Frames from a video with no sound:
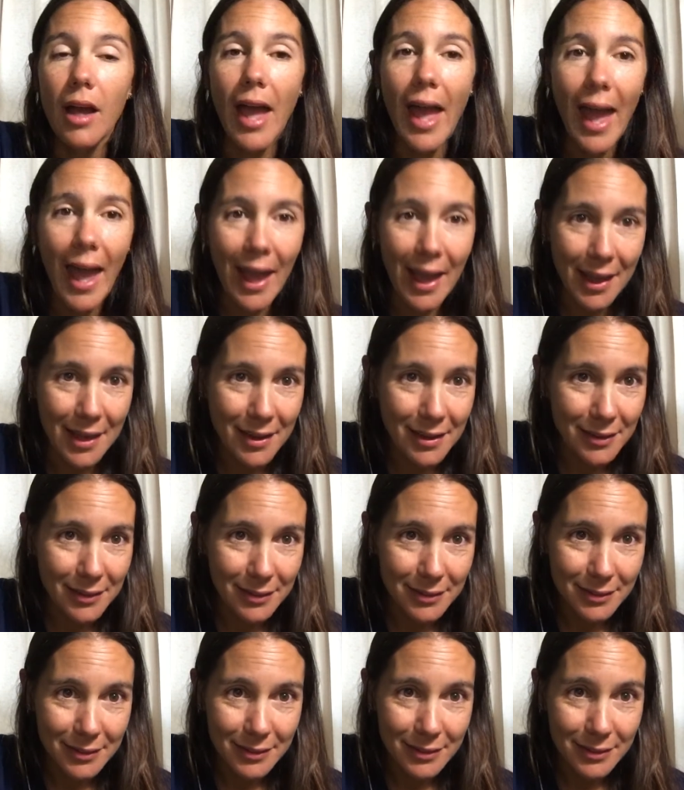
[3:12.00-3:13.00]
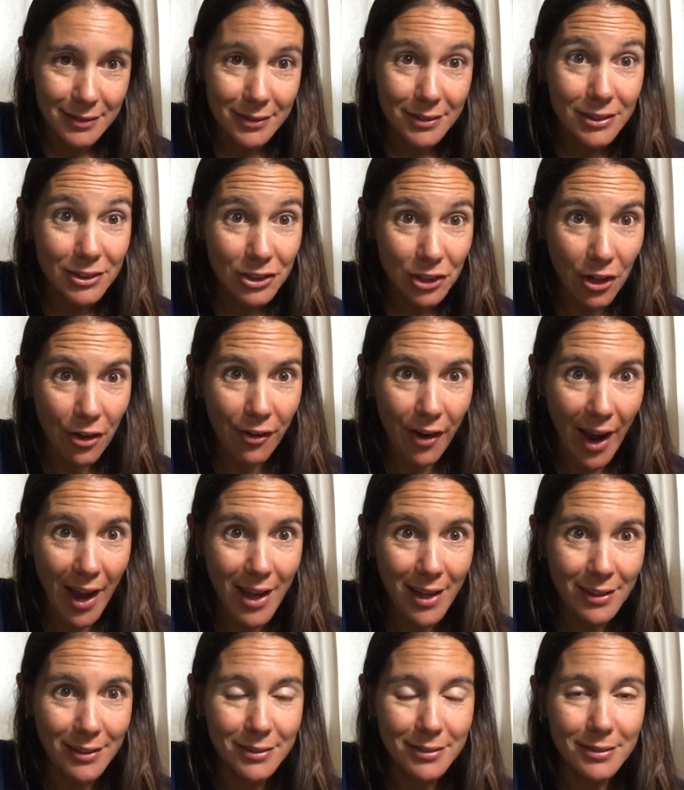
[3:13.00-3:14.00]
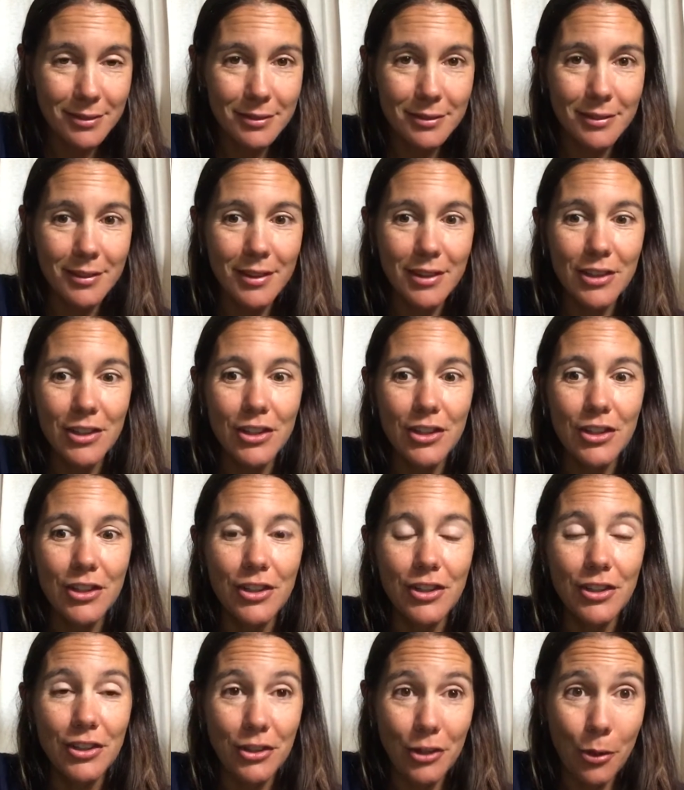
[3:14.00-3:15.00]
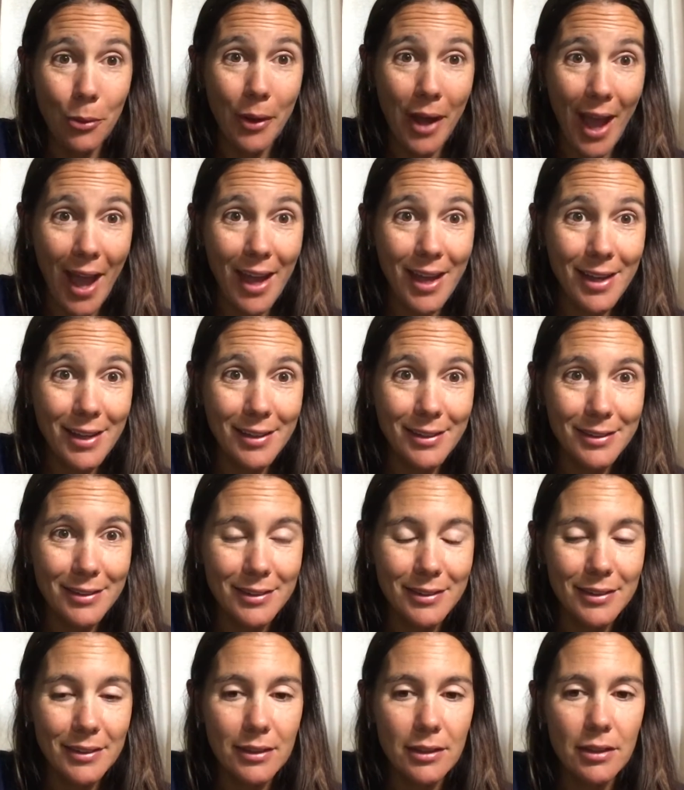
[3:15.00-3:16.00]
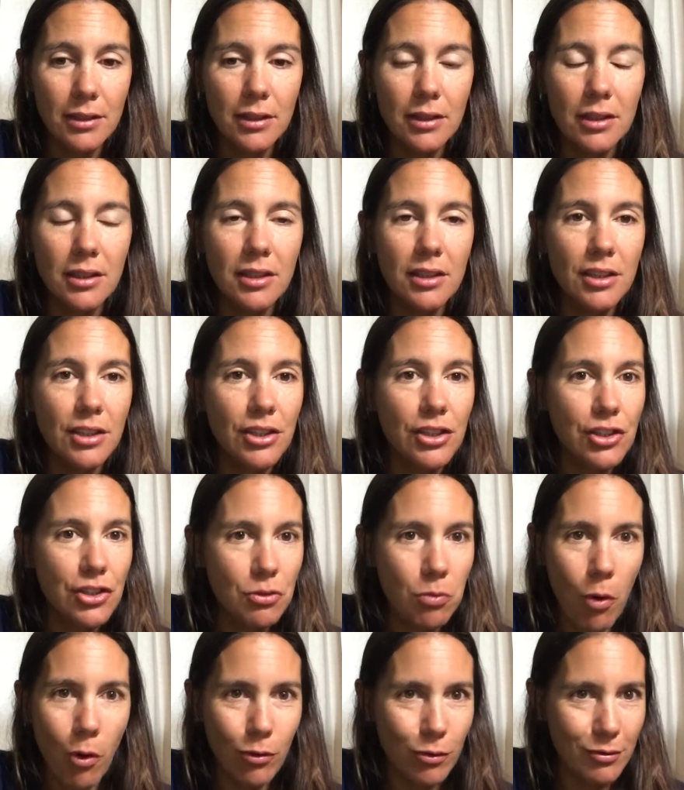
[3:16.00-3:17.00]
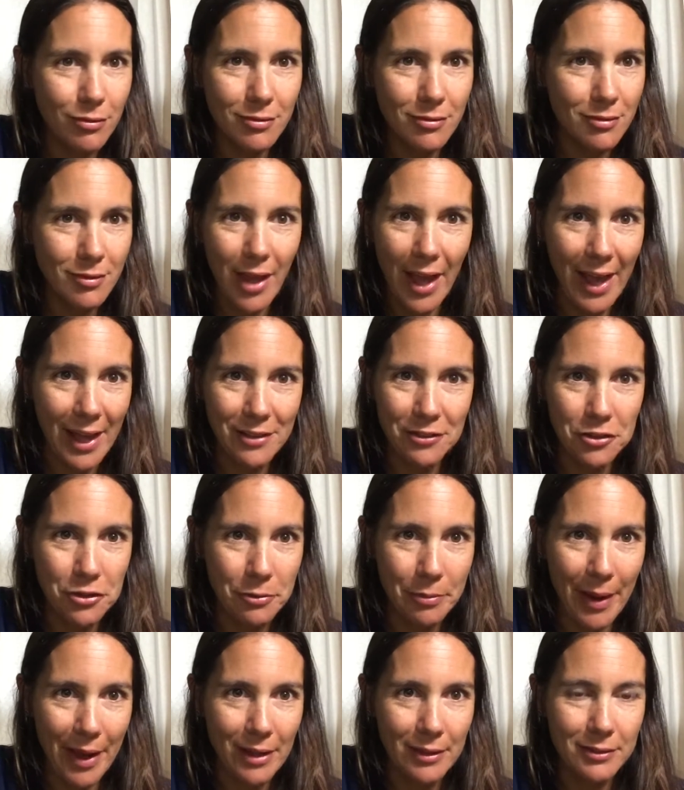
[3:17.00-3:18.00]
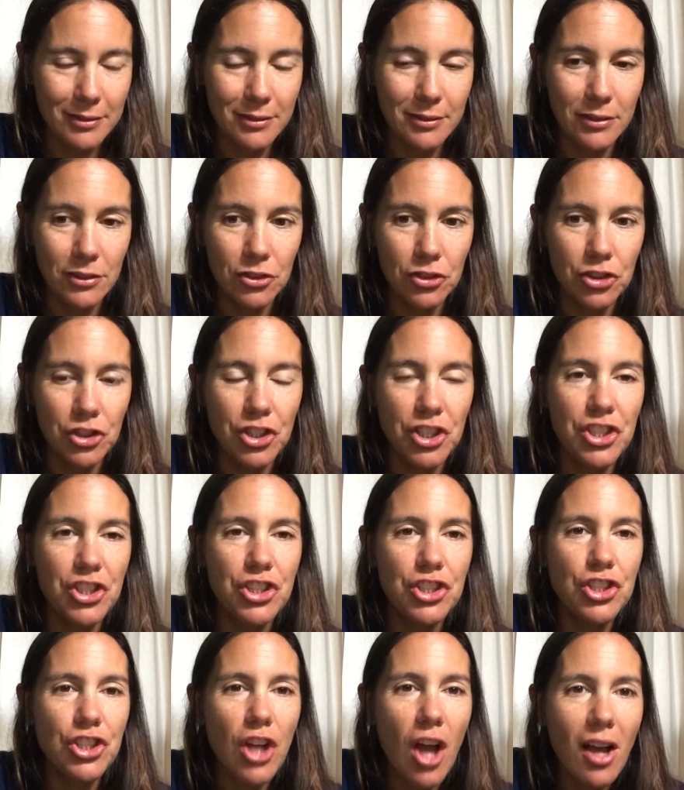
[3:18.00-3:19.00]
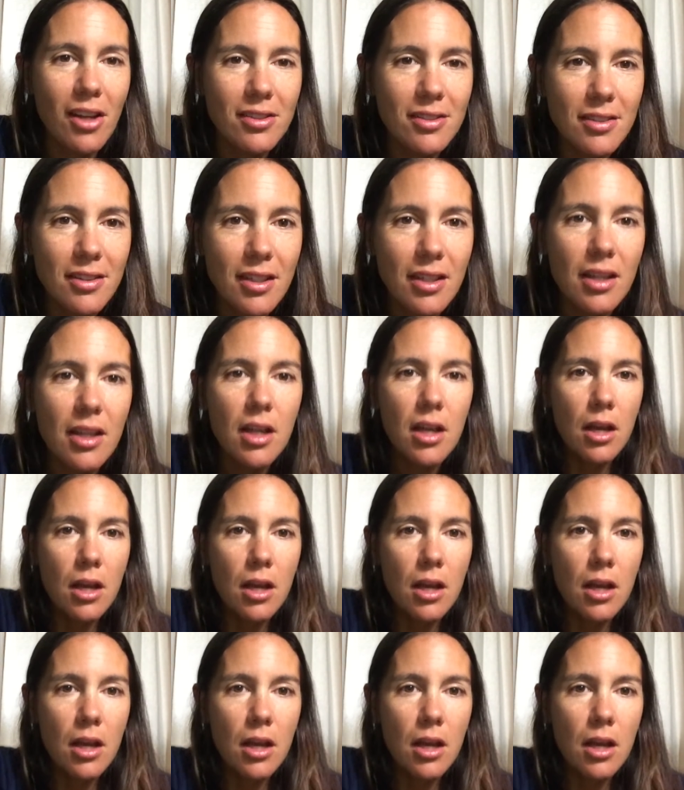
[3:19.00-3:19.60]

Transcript: "Hey, you all right? You okay?" She won't answer me. She's just